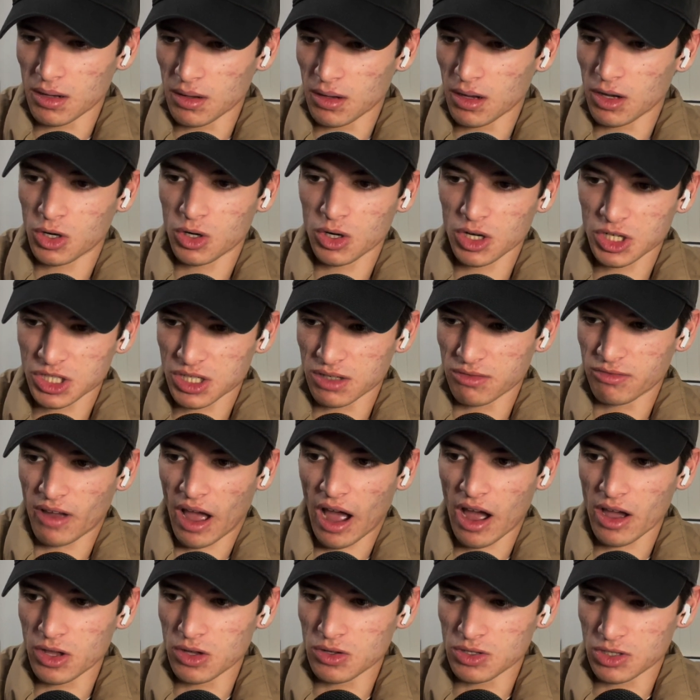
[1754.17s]
Christian
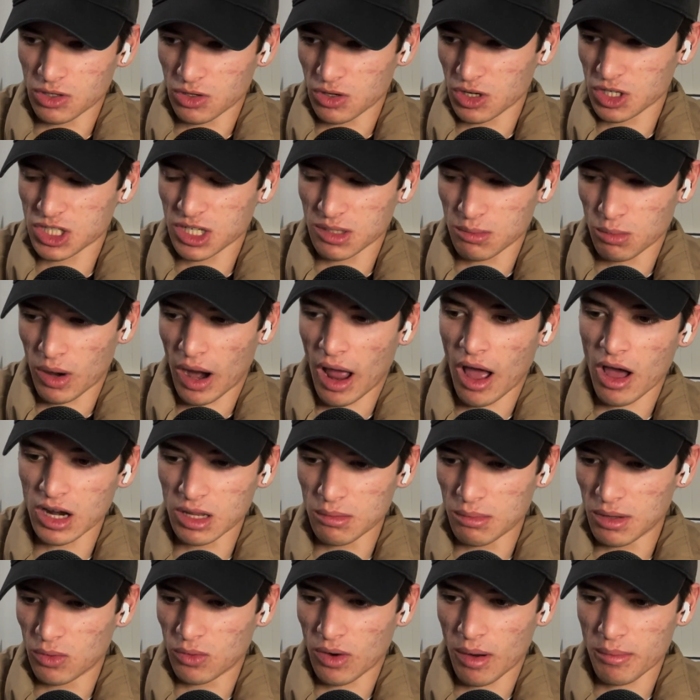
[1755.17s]
values and Christian morality
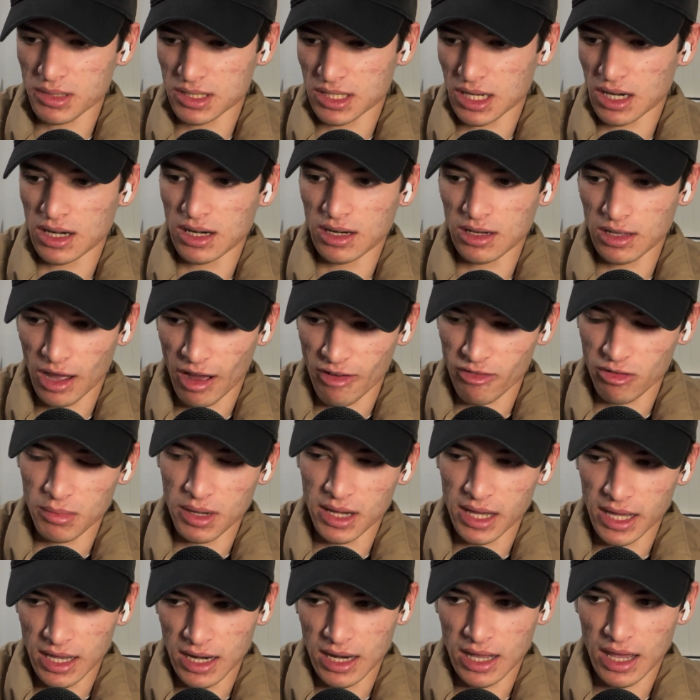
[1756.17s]
being represented in government
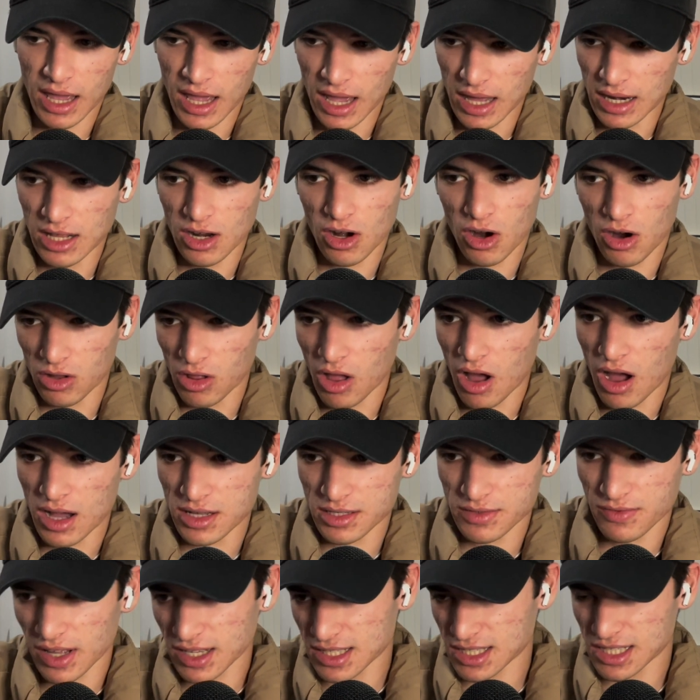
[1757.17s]
and in our laws.
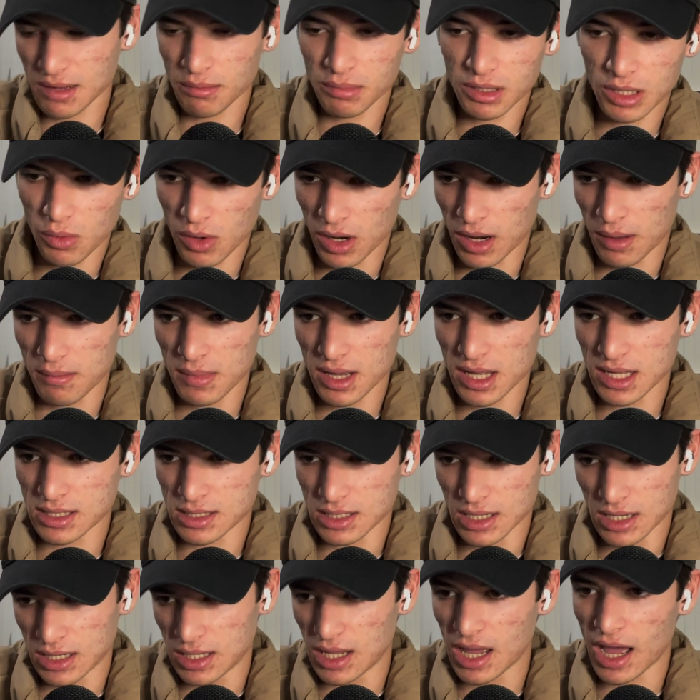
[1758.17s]
If that's simply what it means,
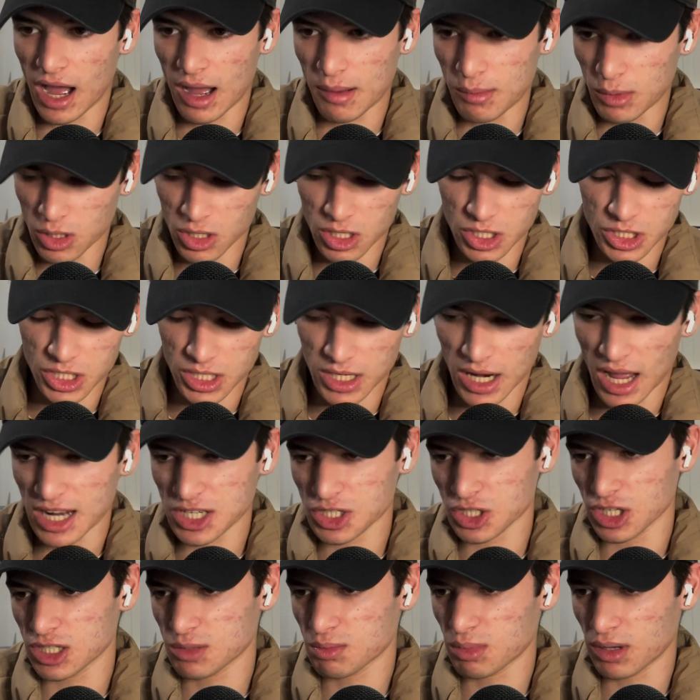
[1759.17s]
then yeah, I'm a Christian nationalist.